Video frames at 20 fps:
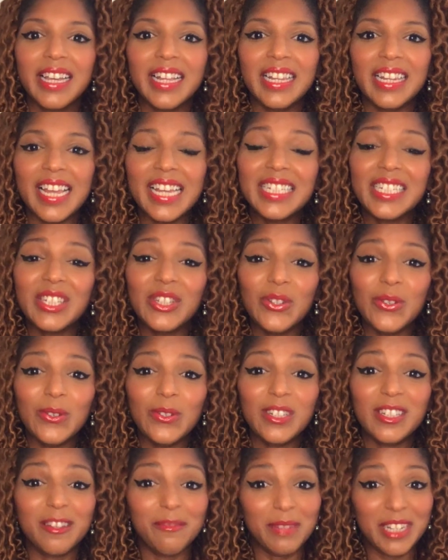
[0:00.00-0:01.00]
Let's do
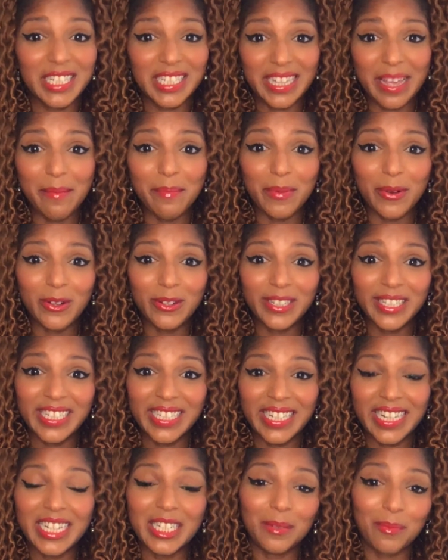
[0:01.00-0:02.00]
some examples.
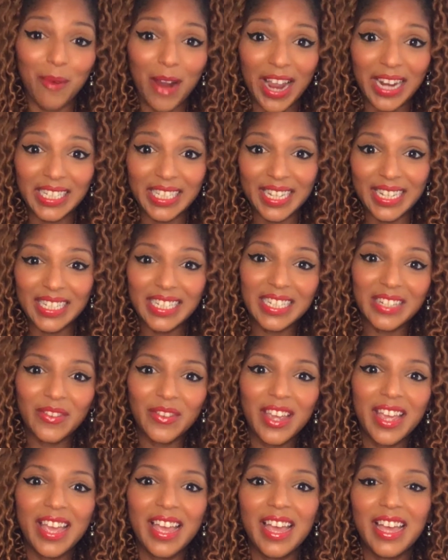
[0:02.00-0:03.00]
Let's practice.
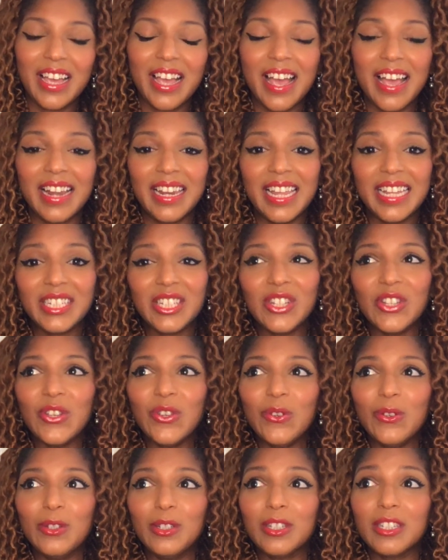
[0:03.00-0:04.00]
Let's
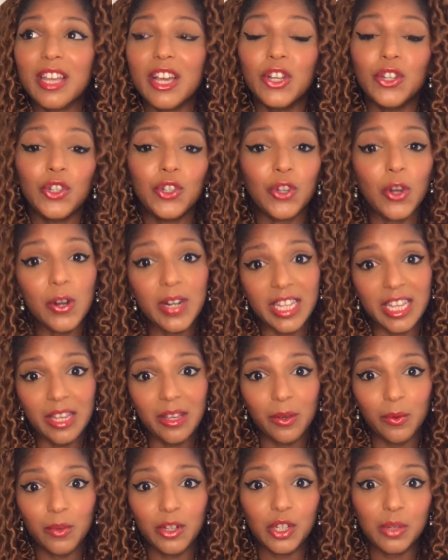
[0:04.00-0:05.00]
use joli,
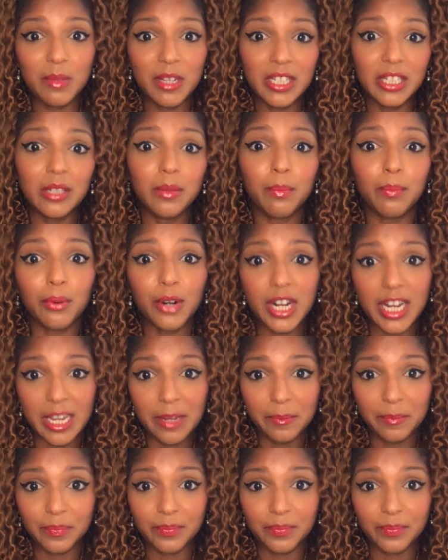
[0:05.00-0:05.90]
which means pretty.